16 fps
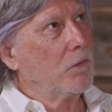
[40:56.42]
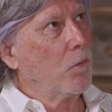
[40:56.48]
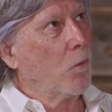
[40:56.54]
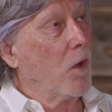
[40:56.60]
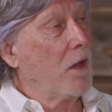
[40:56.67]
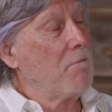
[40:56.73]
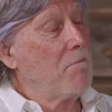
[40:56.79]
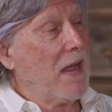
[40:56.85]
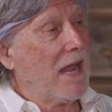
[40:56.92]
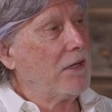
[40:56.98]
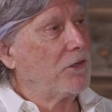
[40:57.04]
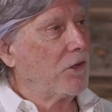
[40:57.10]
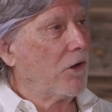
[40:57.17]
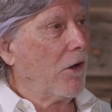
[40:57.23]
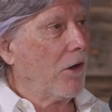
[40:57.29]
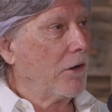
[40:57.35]
one
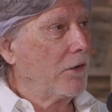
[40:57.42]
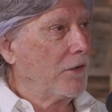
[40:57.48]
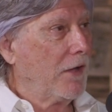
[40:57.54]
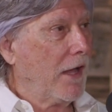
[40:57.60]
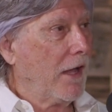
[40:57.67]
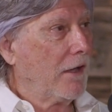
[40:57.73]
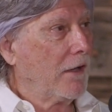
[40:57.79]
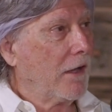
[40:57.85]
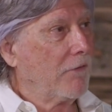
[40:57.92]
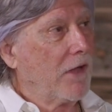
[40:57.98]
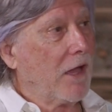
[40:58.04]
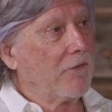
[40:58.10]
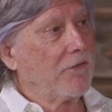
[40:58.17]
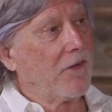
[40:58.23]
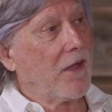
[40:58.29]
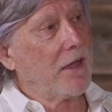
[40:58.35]
major heart attack. I've
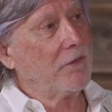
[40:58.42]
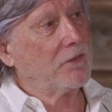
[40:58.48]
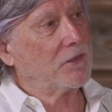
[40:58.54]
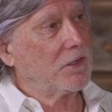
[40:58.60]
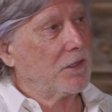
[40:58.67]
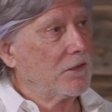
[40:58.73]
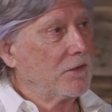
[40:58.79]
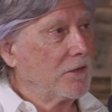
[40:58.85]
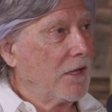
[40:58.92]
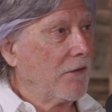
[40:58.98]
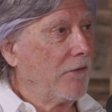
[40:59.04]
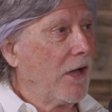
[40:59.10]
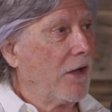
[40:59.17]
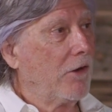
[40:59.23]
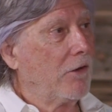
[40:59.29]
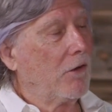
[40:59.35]
got 5 stents. I've
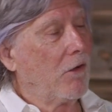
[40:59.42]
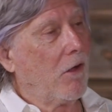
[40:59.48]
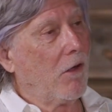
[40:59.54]
got